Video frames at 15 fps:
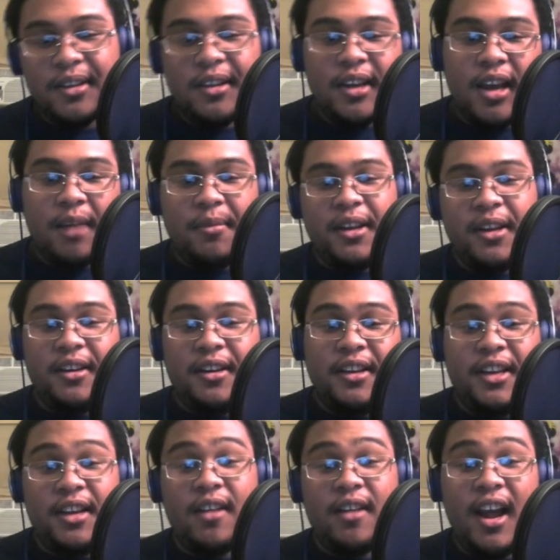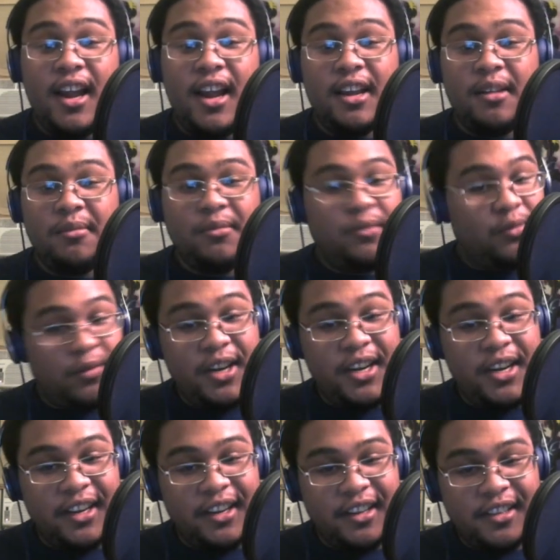I mean, here I am
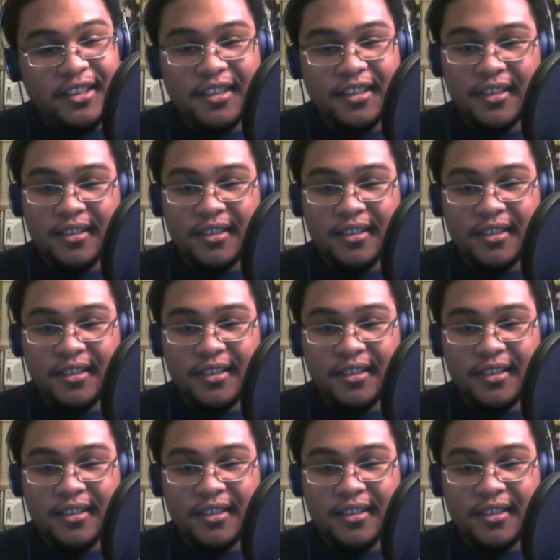reading it.